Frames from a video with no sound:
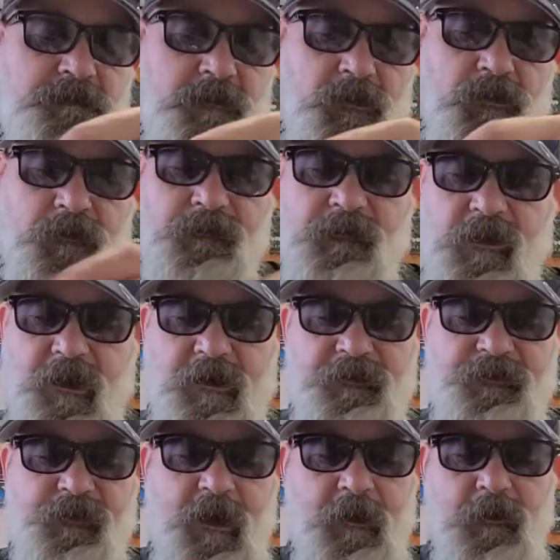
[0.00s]
Looks like a
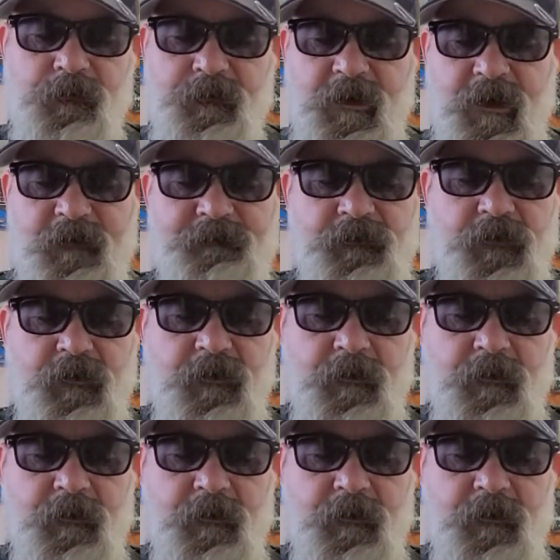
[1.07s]
shallow diver.